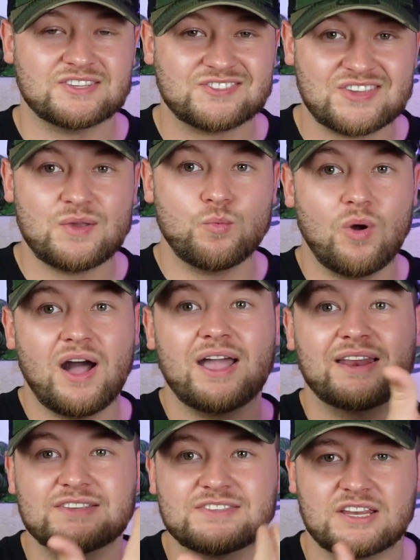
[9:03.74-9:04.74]
to see why
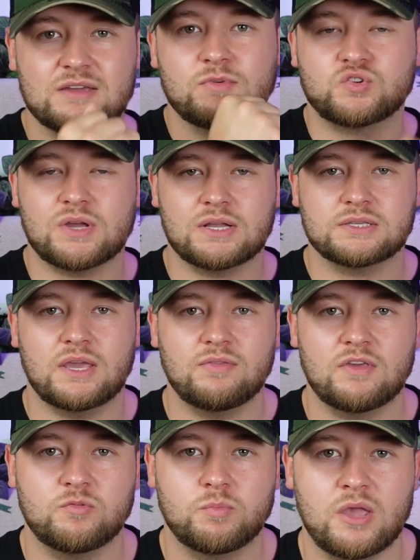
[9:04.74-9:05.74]
it is that I'm attracting
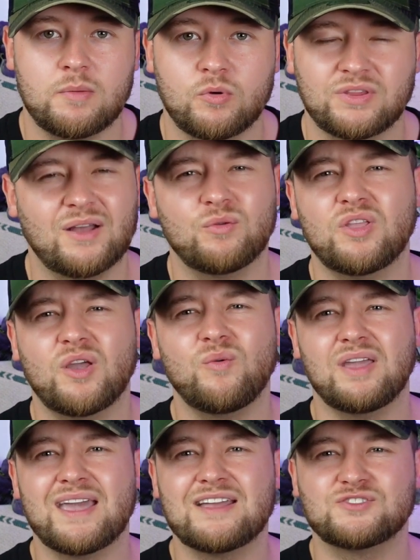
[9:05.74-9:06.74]
these people. Now,
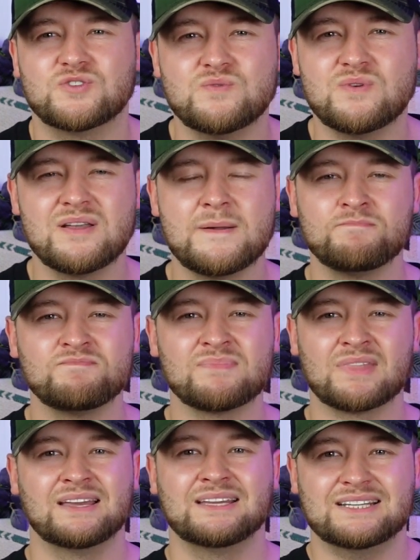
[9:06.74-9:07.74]
don't get too
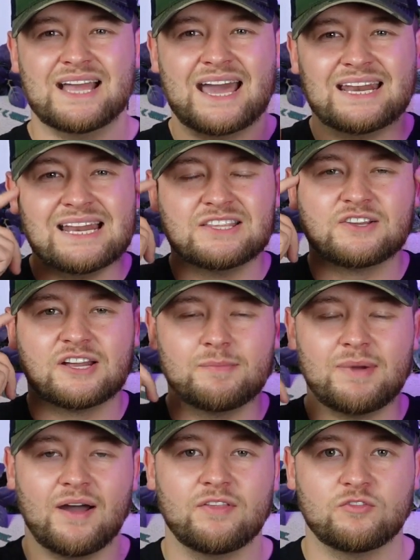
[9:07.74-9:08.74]
analytical
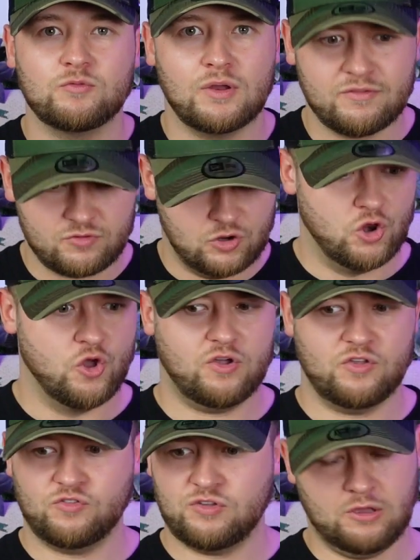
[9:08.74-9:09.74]
about this. You don't have to
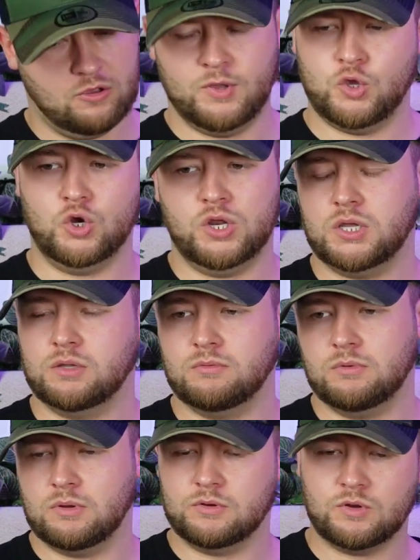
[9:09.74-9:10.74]
look and say, oh my God, I
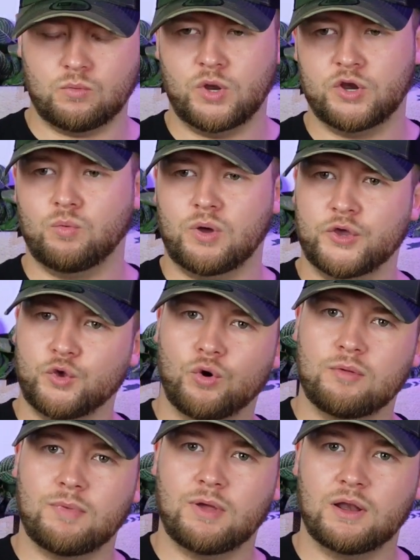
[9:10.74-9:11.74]
don't wonder why
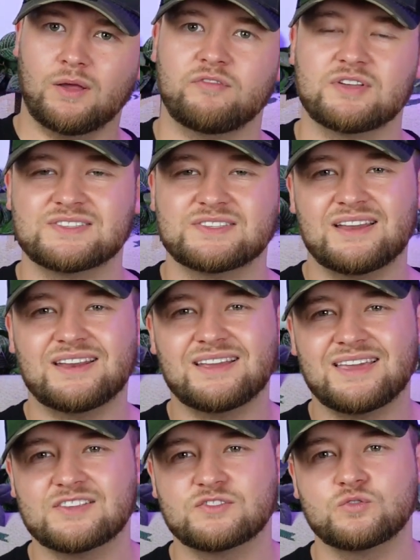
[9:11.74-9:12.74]
you're in my life, because then
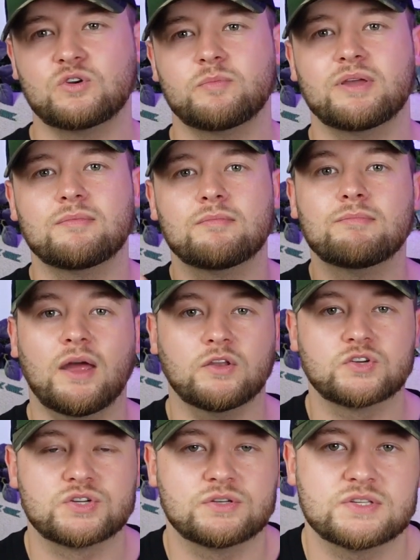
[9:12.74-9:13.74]
it gets all a bit
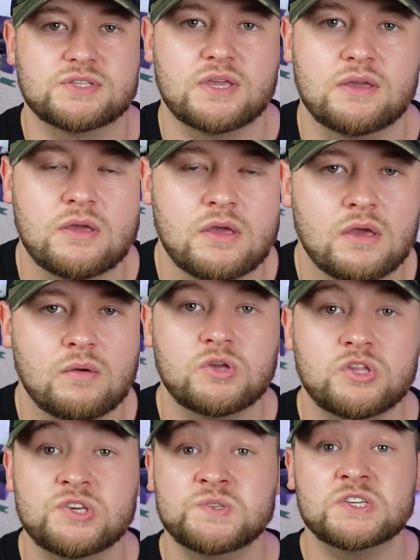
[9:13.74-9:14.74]
much, doesn't it?
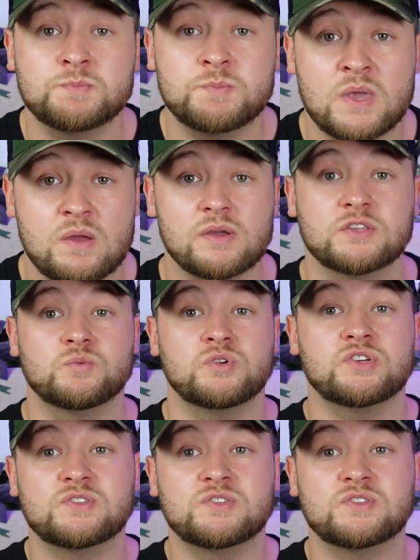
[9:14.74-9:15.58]
We just experience